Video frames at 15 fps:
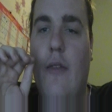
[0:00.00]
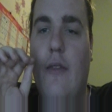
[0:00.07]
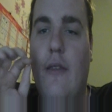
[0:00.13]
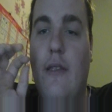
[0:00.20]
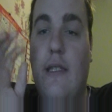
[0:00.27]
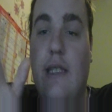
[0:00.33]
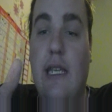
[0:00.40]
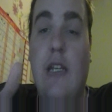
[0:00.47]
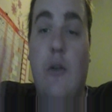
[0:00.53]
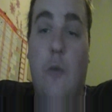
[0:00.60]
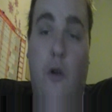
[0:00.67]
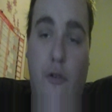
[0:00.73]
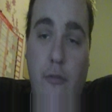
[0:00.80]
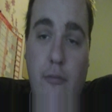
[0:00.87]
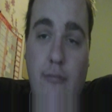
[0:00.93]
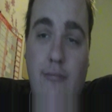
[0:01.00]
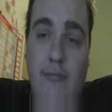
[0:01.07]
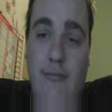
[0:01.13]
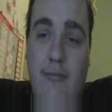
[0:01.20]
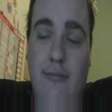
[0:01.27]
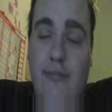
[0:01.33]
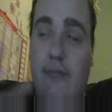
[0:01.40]
Cena won,
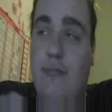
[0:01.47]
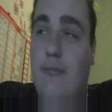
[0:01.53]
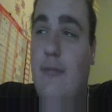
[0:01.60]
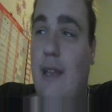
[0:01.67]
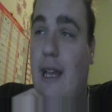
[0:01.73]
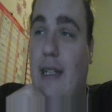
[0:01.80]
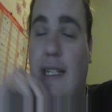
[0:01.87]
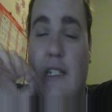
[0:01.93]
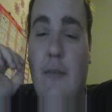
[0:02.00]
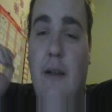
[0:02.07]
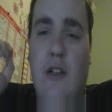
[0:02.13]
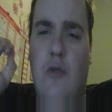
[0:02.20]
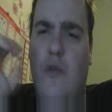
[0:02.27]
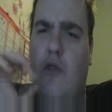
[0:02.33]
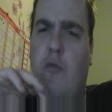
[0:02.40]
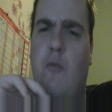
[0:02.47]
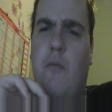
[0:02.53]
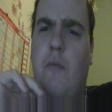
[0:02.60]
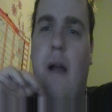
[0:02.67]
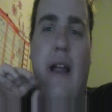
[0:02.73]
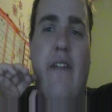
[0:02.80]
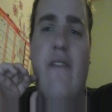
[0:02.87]
and this match was
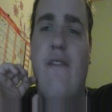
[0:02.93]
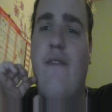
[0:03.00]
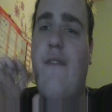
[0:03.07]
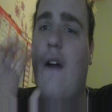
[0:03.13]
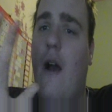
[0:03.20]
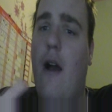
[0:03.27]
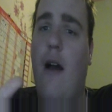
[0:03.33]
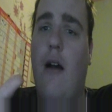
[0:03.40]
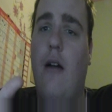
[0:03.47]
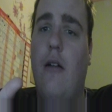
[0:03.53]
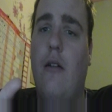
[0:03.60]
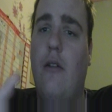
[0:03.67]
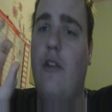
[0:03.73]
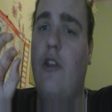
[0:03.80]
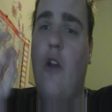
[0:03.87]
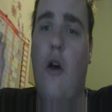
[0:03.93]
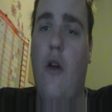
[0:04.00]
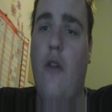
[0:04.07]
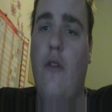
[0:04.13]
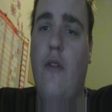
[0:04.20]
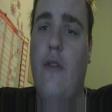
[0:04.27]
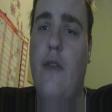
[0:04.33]
by far not
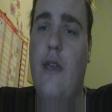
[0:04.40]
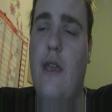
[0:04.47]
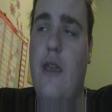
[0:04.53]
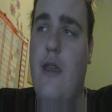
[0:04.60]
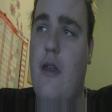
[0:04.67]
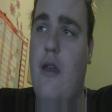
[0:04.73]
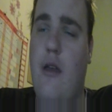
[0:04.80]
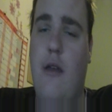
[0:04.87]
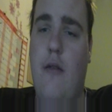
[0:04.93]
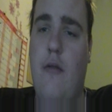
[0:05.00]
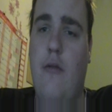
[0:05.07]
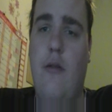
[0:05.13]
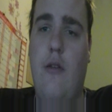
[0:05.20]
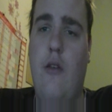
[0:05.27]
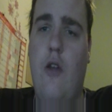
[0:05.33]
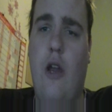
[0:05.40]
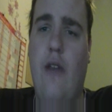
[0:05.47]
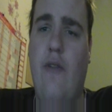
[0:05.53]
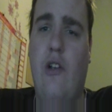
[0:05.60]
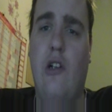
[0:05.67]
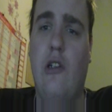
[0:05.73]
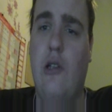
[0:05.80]
the not
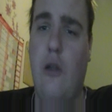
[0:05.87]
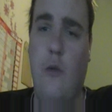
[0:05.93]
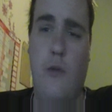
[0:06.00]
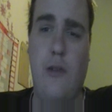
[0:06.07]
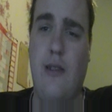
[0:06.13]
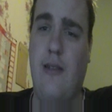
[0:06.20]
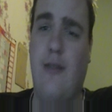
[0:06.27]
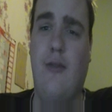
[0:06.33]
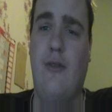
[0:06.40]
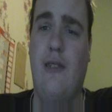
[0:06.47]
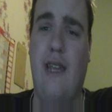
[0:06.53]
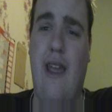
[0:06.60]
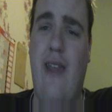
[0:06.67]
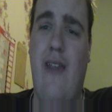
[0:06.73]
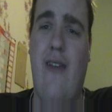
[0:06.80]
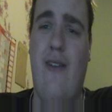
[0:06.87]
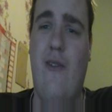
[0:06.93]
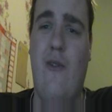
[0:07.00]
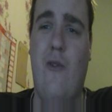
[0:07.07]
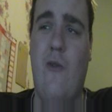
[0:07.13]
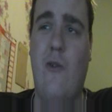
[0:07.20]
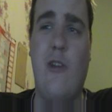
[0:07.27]
even close to Taker
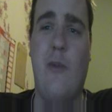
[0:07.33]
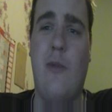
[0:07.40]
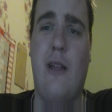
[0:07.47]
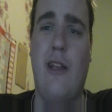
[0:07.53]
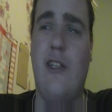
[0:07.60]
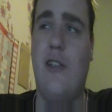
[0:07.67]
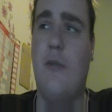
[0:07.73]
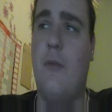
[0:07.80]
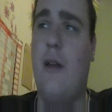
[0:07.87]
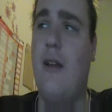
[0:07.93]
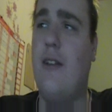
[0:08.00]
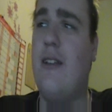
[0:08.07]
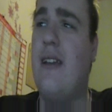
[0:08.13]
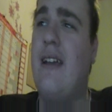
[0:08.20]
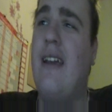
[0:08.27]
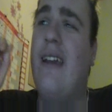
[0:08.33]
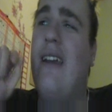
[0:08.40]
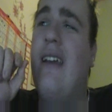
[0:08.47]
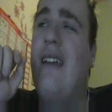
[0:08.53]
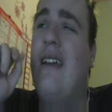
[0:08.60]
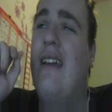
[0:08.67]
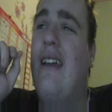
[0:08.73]
or Triple H's match,
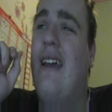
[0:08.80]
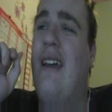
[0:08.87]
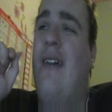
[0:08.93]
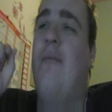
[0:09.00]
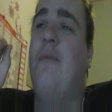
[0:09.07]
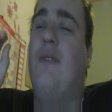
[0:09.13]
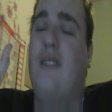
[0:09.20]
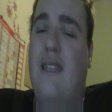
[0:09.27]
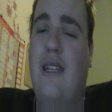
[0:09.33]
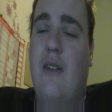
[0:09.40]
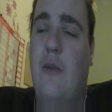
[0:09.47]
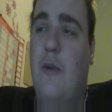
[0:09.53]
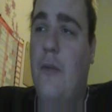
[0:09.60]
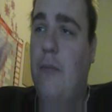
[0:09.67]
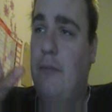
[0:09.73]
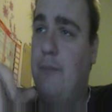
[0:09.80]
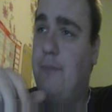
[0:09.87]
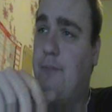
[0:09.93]
but Cena won.